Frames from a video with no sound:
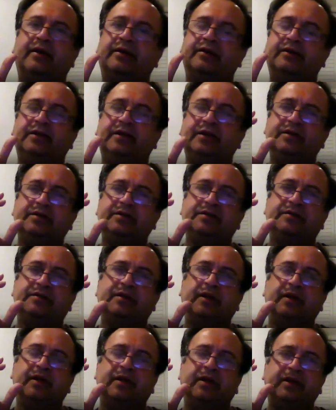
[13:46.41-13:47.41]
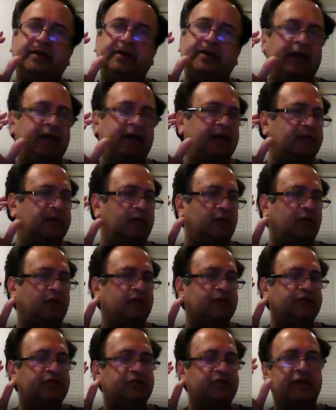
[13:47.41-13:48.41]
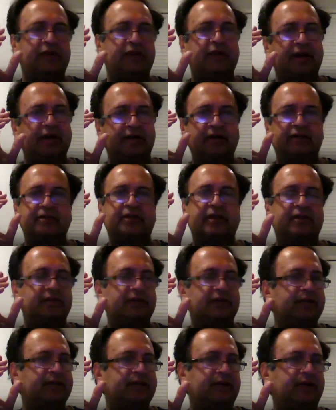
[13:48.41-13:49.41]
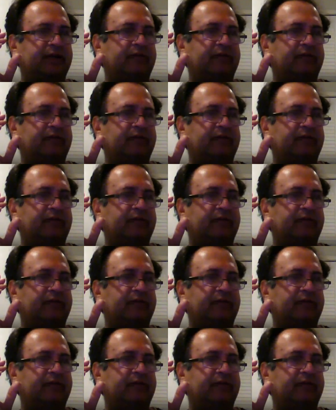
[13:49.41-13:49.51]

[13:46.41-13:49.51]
these dynamos, generators, etc.,